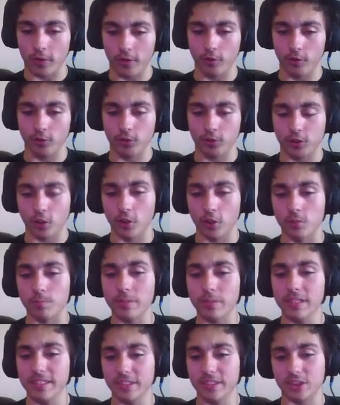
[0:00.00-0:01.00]
You should
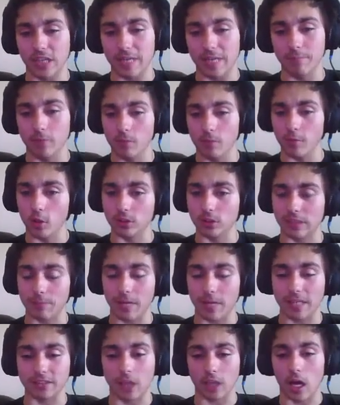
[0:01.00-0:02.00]
be ashamed of yourself,
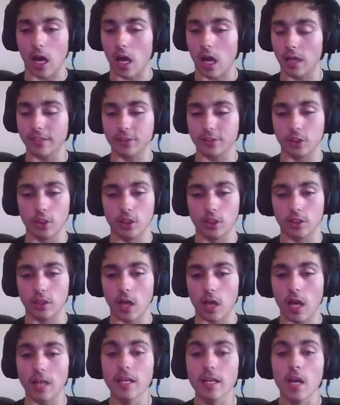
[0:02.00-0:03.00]
yes I should,
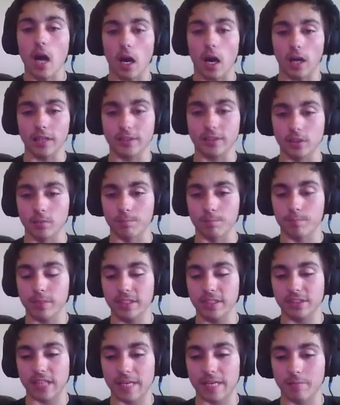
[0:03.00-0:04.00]
I, I should
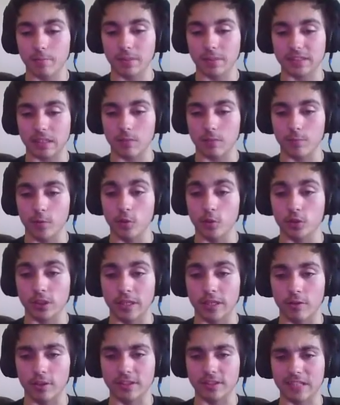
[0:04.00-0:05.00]
be ashamed of myself, you should
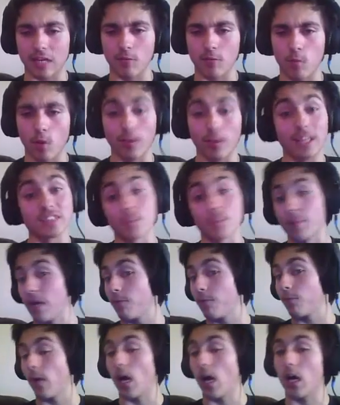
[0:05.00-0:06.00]
carry yourself. Well, that's a
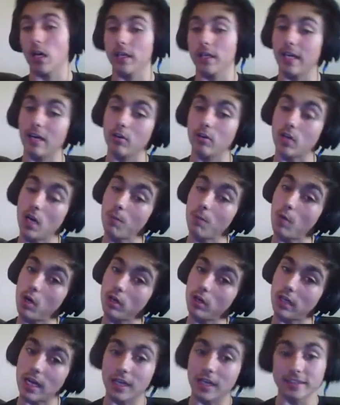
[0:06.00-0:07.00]
bit far now, come
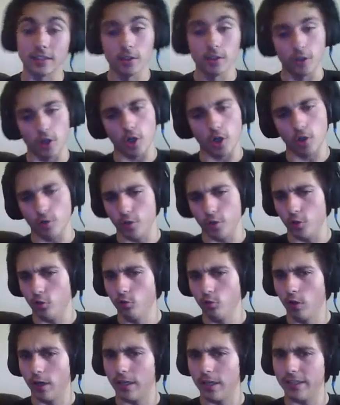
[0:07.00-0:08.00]
on guys, no, you
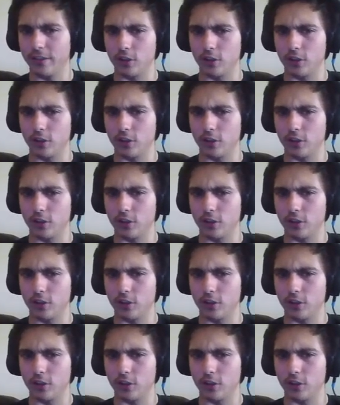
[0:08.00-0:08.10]
really